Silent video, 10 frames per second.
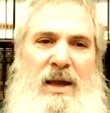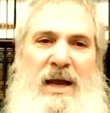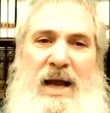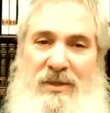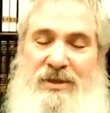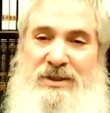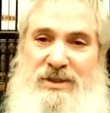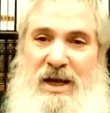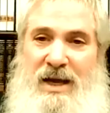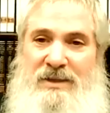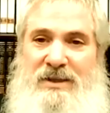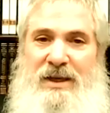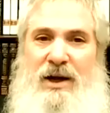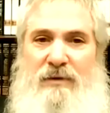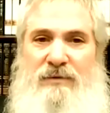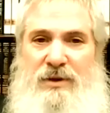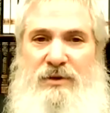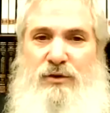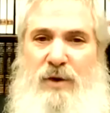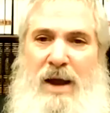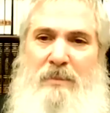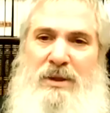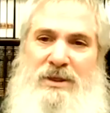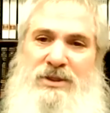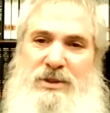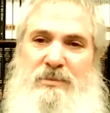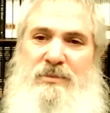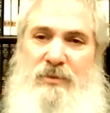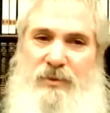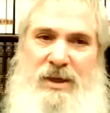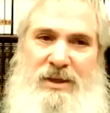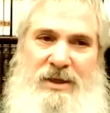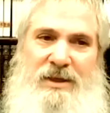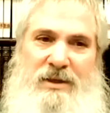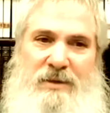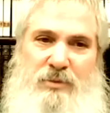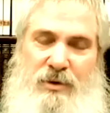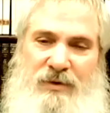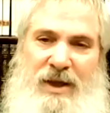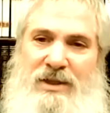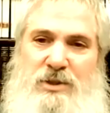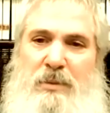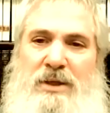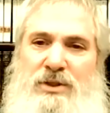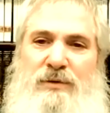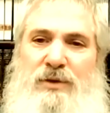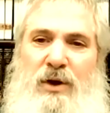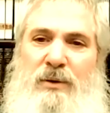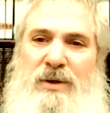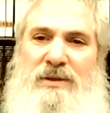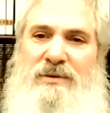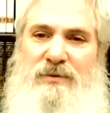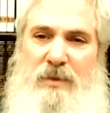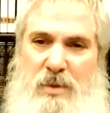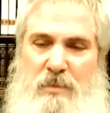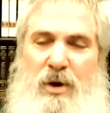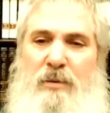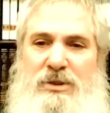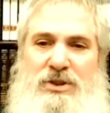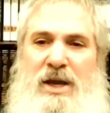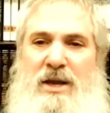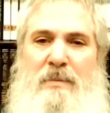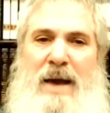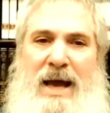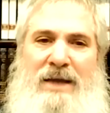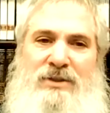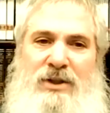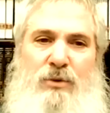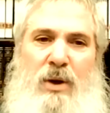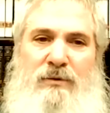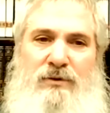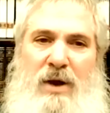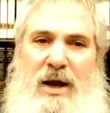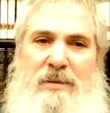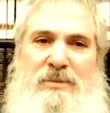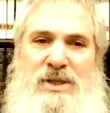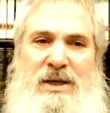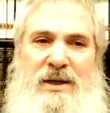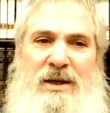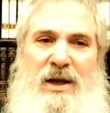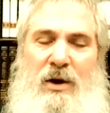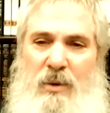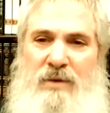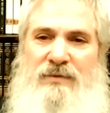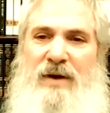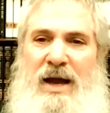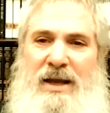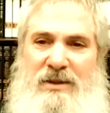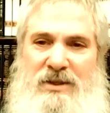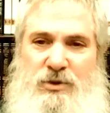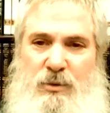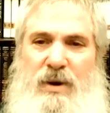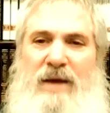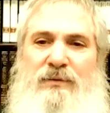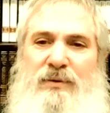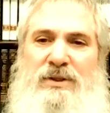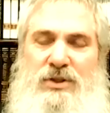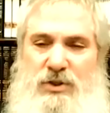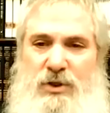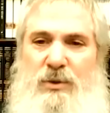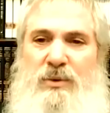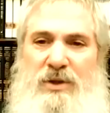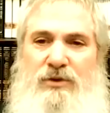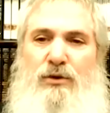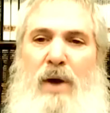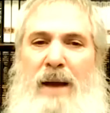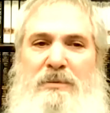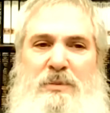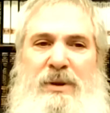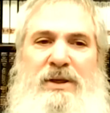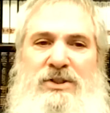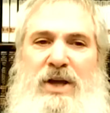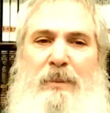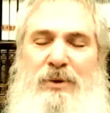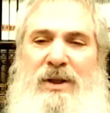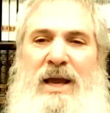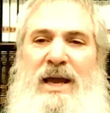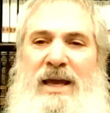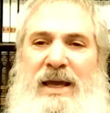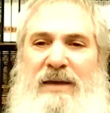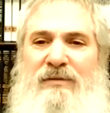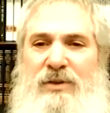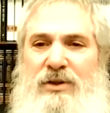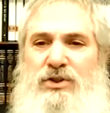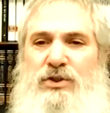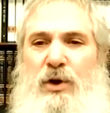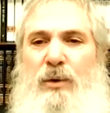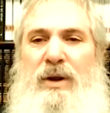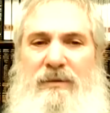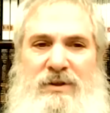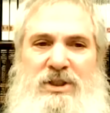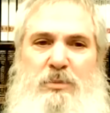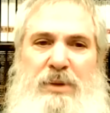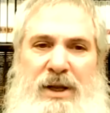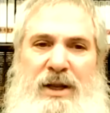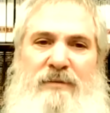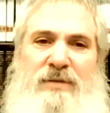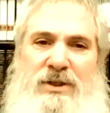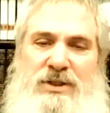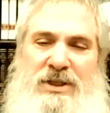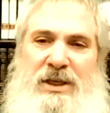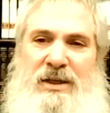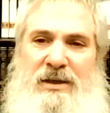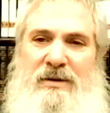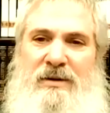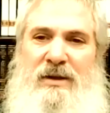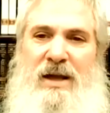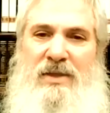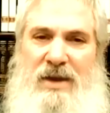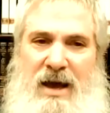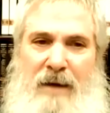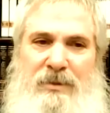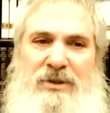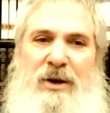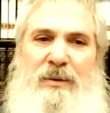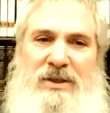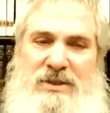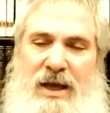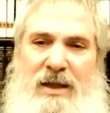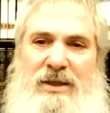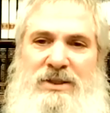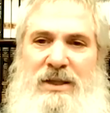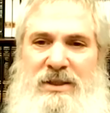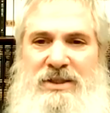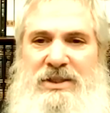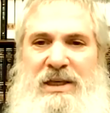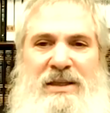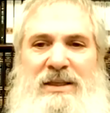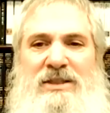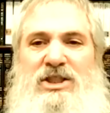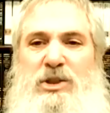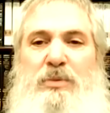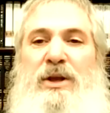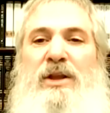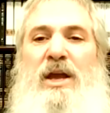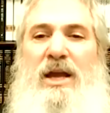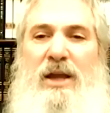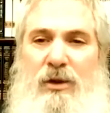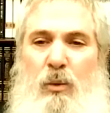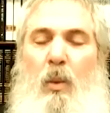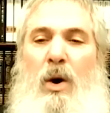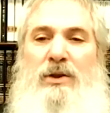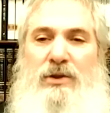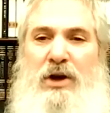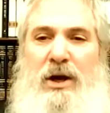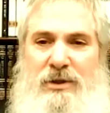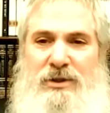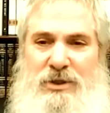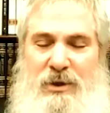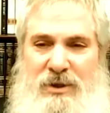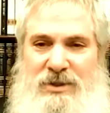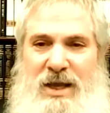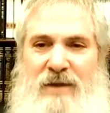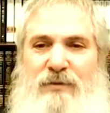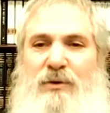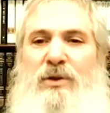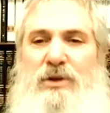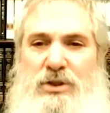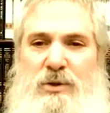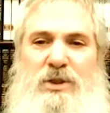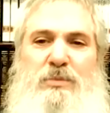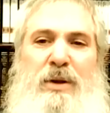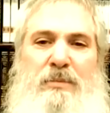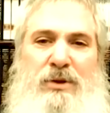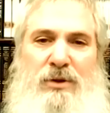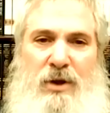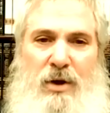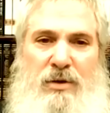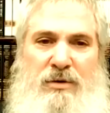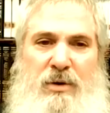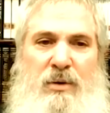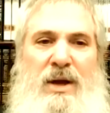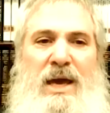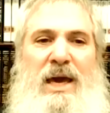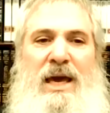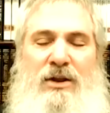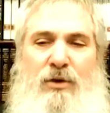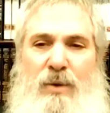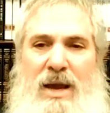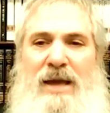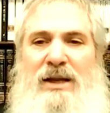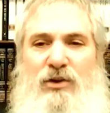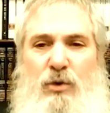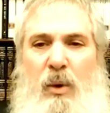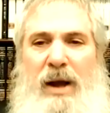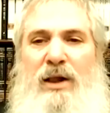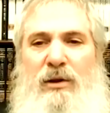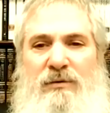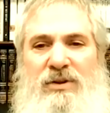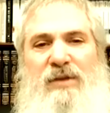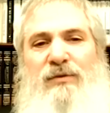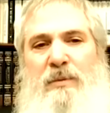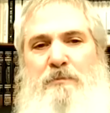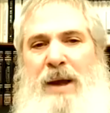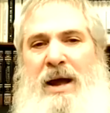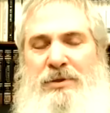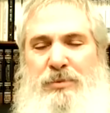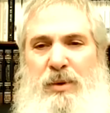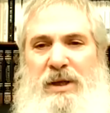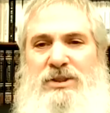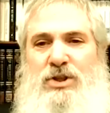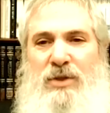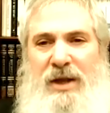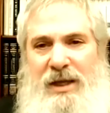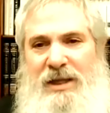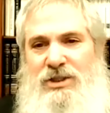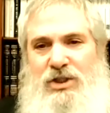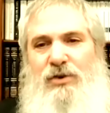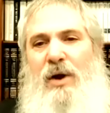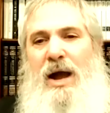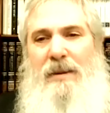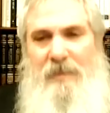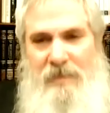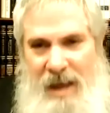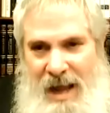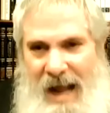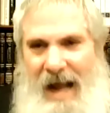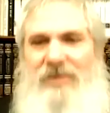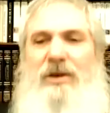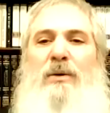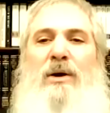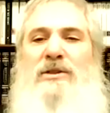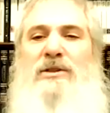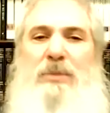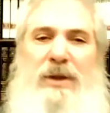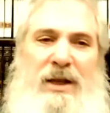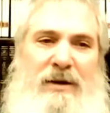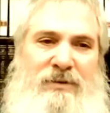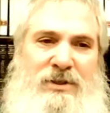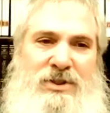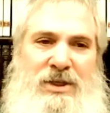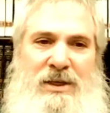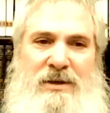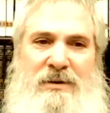And this idea of the tribalism really pervades much of Torah. From the moment Jacob has the 12 tribes, we find this reference to the tribes being separate. Even the story of the splitting of the sea, the commentaries tell us that the sea didn't split in one tunnel, so to say, for the Jewish people to go through. It created 12 different pathways so that each tribe had their own splitting of the sea.